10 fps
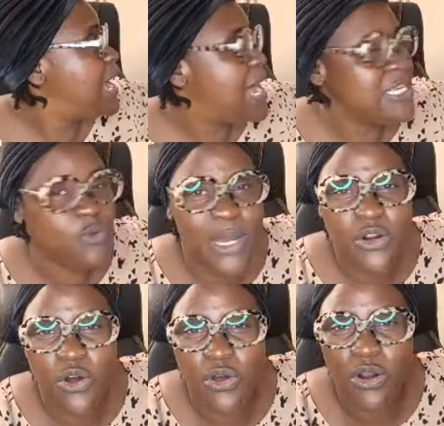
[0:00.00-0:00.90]
Ah, it's
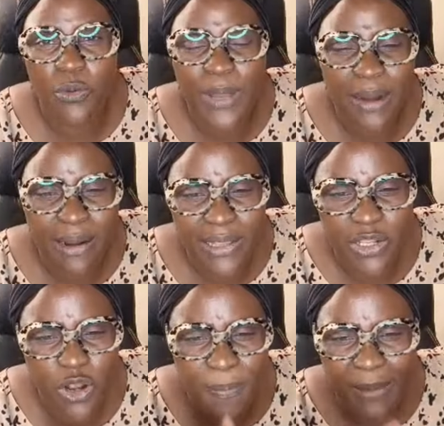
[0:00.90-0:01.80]
1 o'clock. We are
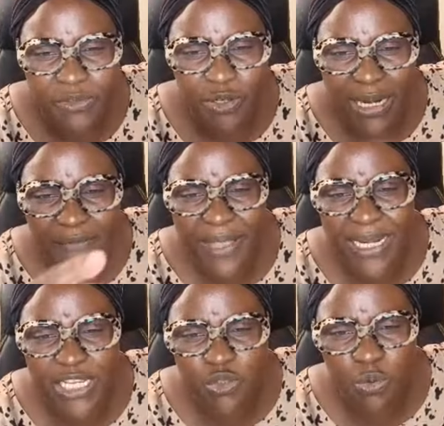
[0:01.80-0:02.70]
rounding up. I'm sorry. After this